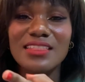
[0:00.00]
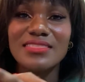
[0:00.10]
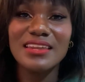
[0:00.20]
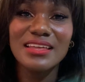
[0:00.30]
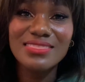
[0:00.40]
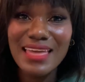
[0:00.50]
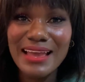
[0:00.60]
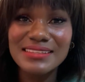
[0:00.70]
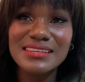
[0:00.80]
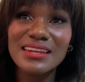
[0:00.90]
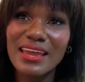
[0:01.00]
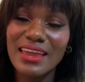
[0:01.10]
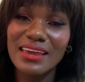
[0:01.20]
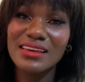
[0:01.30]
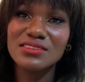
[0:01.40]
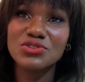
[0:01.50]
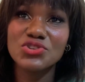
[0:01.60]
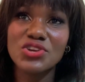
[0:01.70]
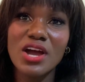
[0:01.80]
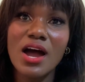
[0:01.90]
Then the third thing is
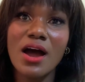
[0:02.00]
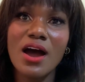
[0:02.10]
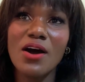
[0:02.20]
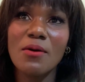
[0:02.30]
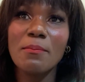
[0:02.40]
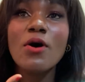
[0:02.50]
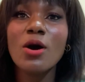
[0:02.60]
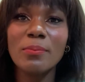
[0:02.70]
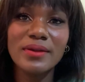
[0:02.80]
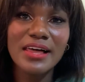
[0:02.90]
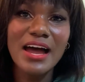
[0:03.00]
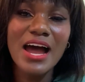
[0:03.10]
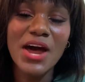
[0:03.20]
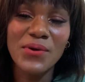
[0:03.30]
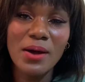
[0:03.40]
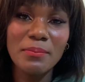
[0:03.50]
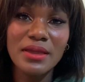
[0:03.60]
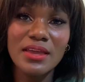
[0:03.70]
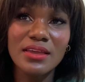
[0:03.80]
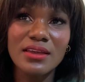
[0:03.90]
their popular
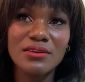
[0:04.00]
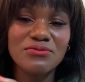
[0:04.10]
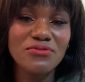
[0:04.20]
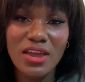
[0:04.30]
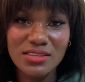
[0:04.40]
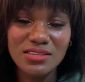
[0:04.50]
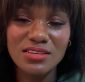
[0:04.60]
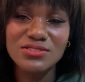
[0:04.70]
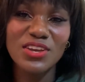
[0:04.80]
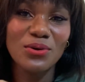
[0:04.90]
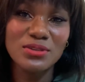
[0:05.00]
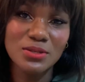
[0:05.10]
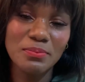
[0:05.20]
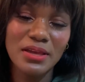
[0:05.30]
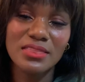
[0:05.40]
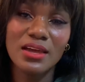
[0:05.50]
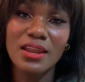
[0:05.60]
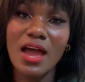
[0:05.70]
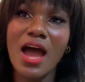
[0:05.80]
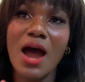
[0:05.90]
Arabic phrases. You're going to pick that
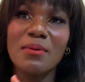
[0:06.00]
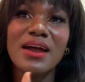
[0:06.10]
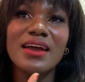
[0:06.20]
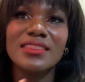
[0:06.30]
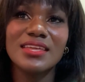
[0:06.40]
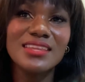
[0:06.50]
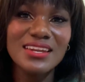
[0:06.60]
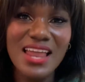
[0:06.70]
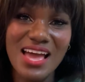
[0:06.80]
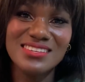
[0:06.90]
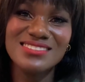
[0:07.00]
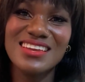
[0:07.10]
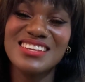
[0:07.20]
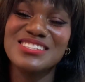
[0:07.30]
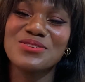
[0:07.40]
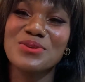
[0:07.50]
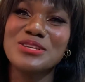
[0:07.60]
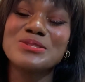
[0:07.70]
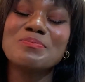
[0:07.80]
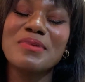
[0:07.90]
up. Then the last thing is you're going
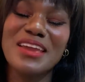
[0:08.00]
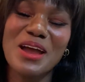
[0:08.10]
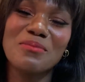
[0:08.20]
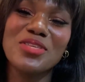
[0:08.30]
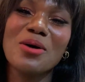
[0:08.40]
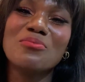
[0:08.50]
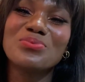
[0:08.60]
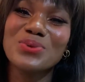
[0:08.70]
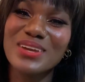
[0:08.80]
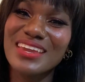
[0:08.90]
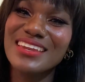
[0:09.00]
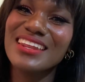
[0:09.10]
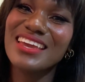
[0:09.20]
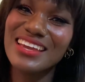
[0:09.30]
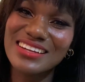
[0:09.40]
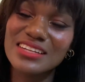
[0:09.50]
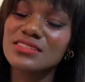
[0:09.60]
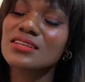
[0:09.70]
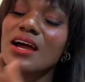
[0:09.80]
to pick up their broken English.